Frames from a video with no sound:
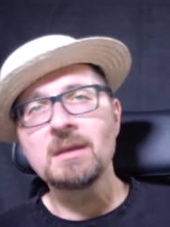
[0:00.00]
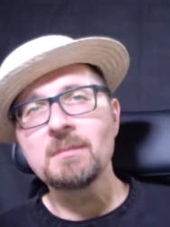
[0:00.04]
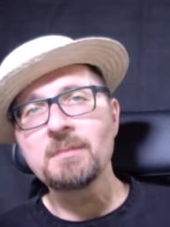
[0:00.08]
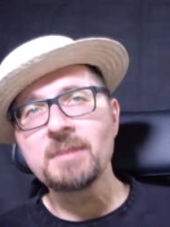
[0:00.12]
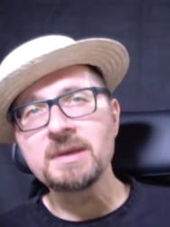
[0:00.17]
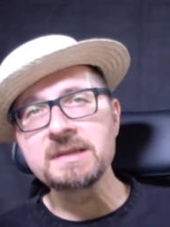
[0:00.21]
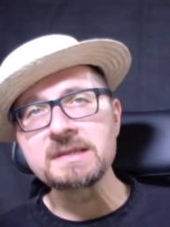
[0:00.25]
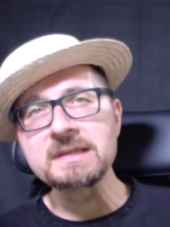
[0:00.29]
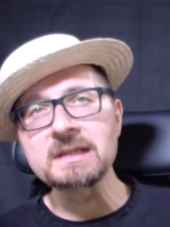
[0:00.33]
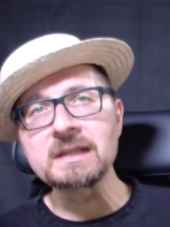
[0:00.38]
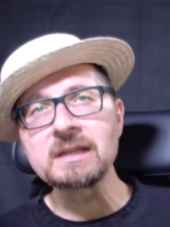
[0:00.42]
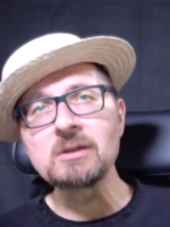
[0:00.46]

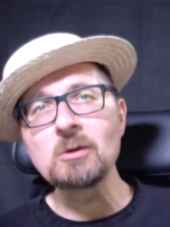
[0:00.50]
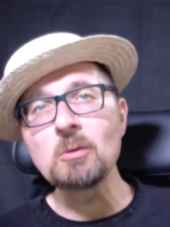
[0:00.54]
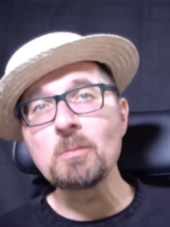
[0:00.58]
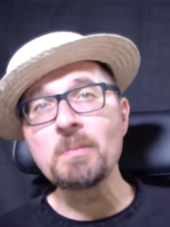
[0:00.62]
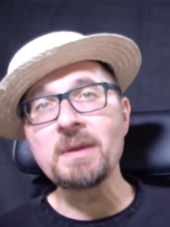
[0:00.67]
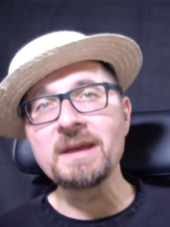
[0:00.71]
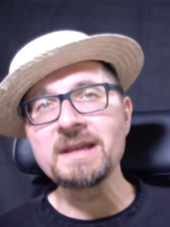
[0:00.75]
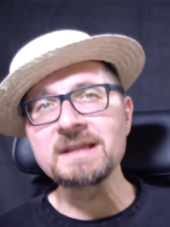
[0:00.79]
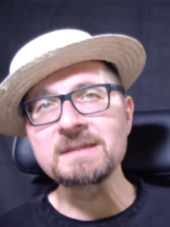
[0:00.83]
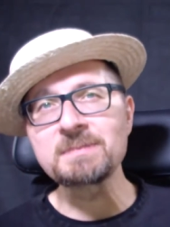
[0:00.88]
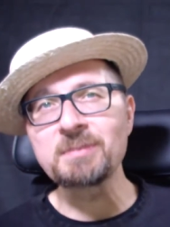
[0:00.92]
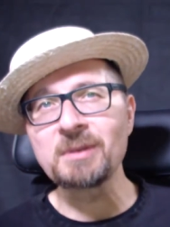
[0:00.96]
basically no
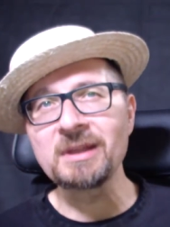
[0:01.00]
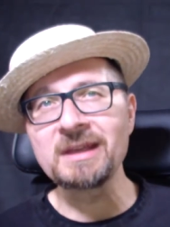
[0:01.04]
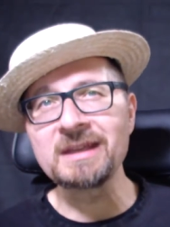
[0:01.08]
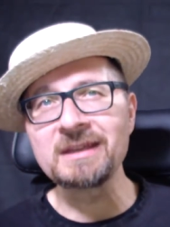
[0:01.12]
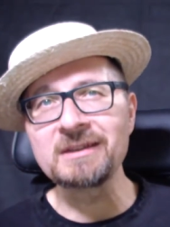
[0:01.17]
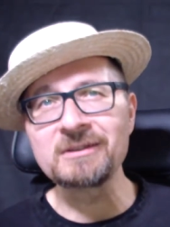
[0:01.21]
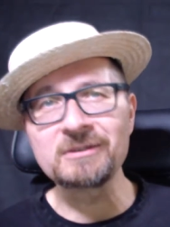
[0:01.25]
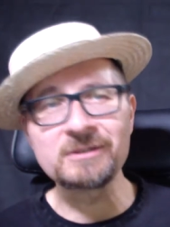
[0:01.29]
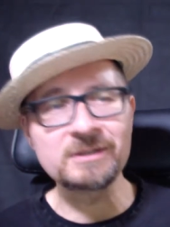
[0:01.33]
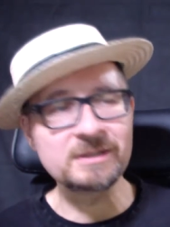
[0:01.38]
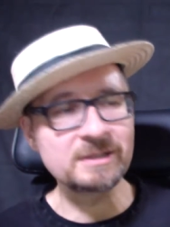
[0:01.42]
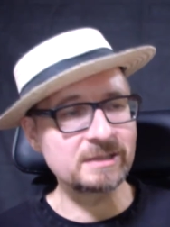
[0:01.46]
bass
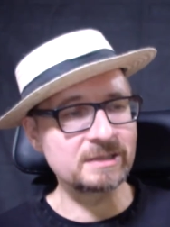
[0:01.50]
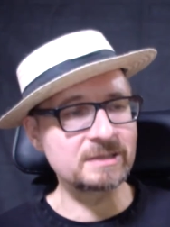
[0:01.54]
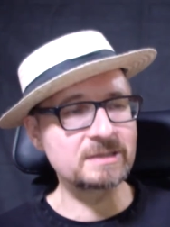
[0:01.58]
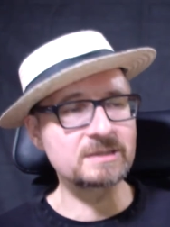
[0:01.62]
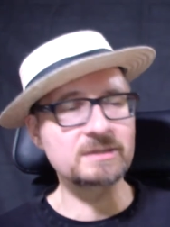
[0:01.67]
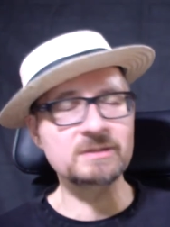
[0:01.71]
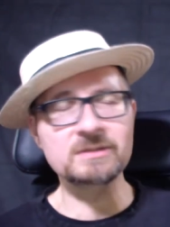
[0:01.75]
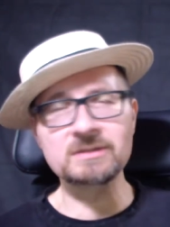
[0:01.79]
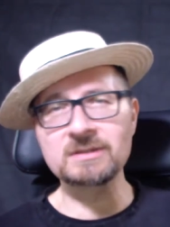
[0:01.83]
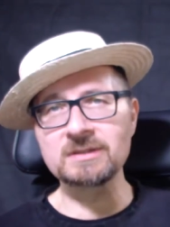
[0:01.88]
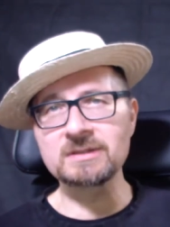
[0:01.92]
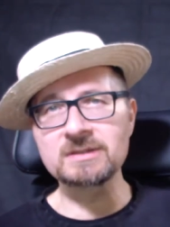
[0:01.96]
playing on it
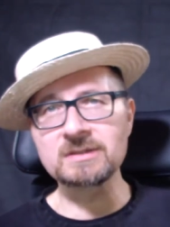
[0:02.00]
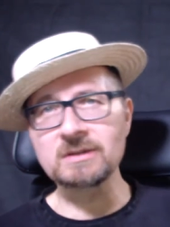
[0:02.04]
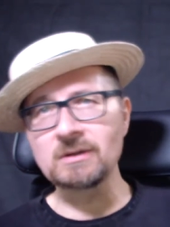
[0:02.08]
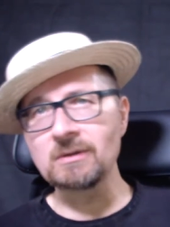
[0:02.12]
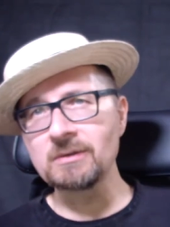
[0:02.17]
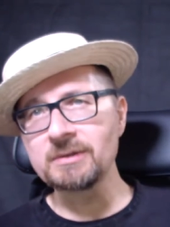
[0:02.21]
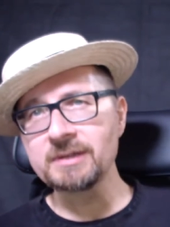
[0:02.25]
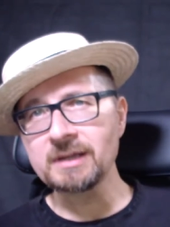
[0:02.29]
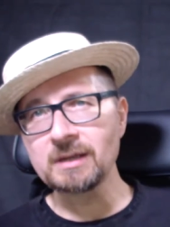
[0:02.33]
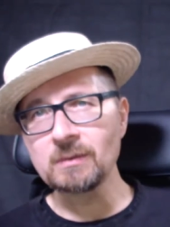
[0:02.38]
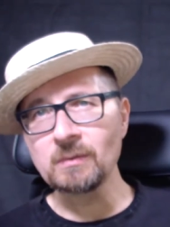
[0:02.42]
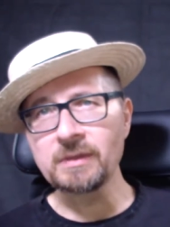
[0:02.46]
it's it's
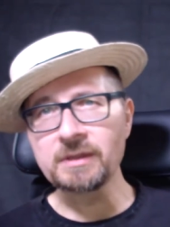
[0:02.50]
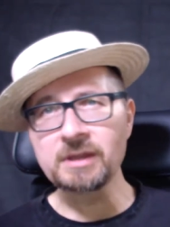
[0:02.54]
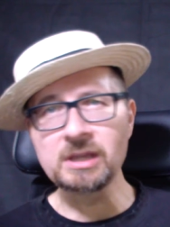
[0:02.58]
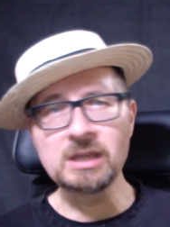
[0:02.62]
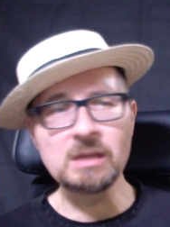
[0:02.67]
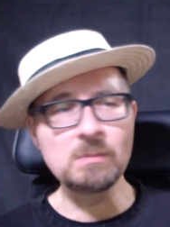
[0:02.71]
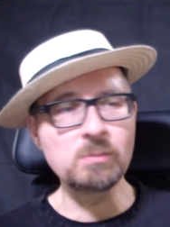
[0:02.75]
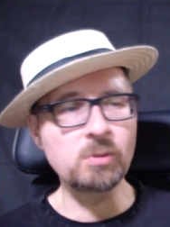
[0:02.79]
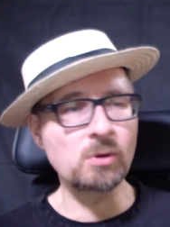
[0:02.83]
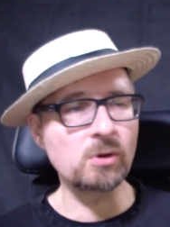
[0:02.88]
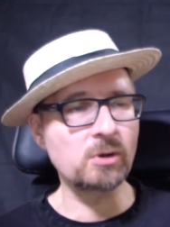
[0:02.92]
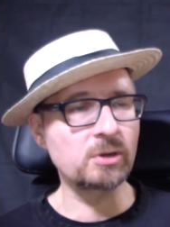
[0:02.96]
all done with
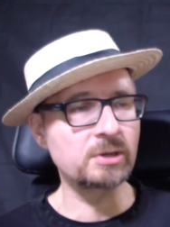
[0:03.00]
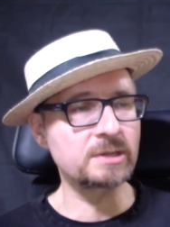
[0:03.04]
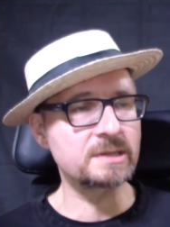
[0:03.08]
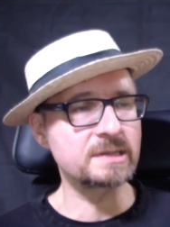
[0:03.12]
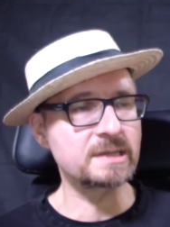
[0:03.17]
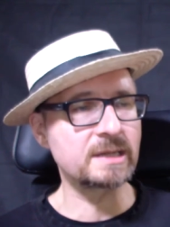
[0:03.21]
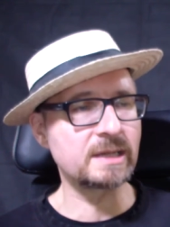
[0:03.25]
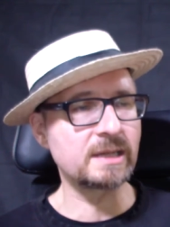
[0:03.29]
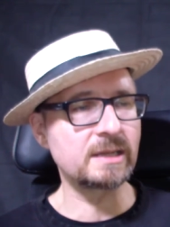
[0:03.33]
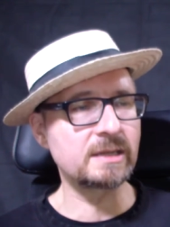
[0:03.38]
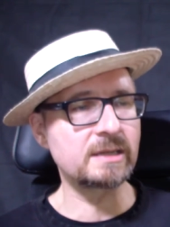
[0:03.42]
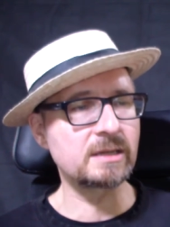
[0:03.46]

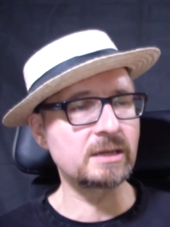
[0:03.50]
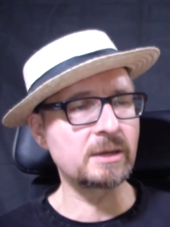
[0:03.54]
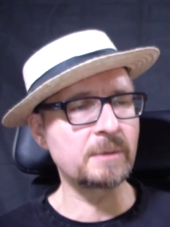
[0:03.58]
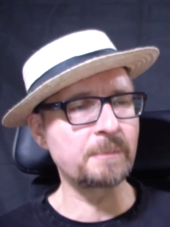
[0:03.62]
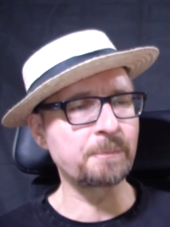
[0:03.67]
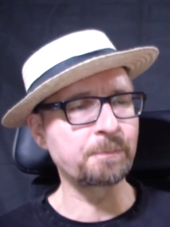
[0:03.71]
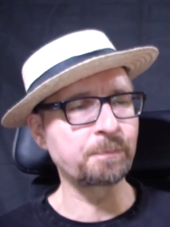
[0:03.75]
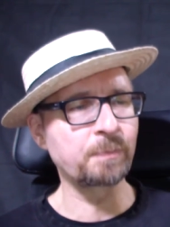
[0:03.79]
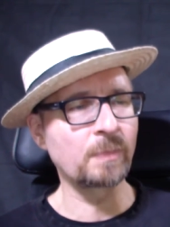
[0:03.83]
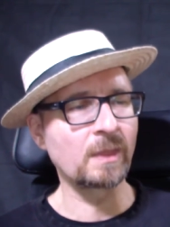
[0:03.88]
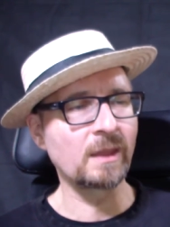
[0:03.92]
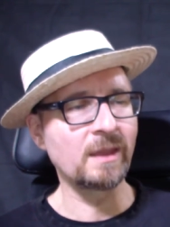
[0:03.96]
keyboards and um,